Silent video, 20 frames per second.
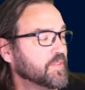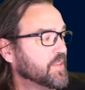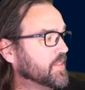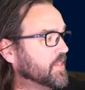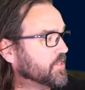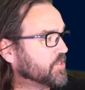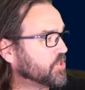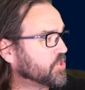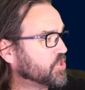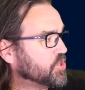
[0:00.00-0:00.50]

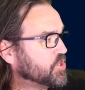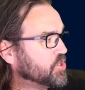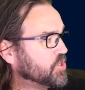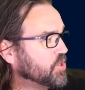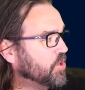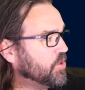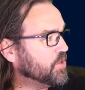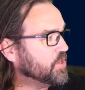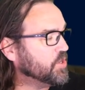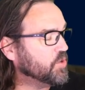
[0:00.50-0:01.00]
This will
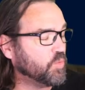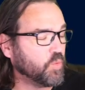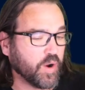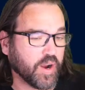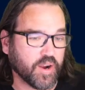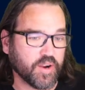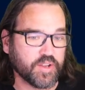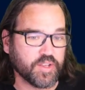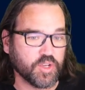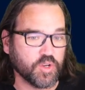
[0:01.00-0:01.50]
show you
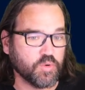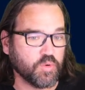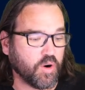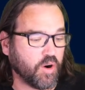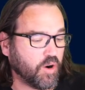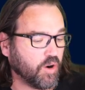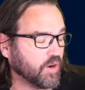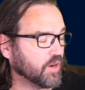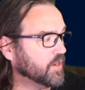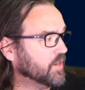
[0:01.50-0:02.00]
where you
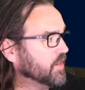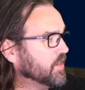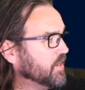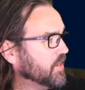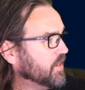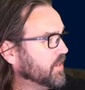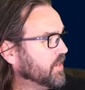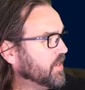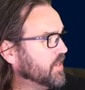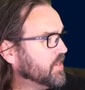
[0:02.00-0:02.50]
are.
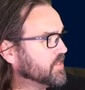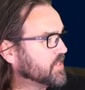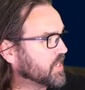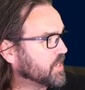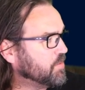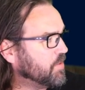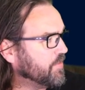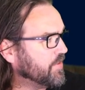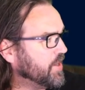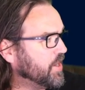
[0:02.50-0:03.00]
So
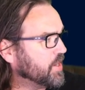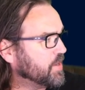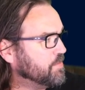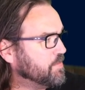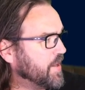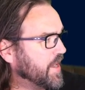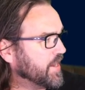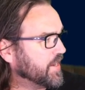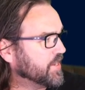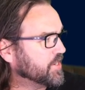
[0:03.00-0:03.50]
come over here to
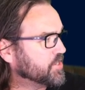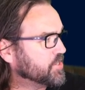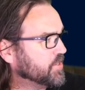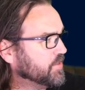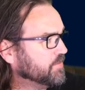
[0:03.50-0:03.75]
manage.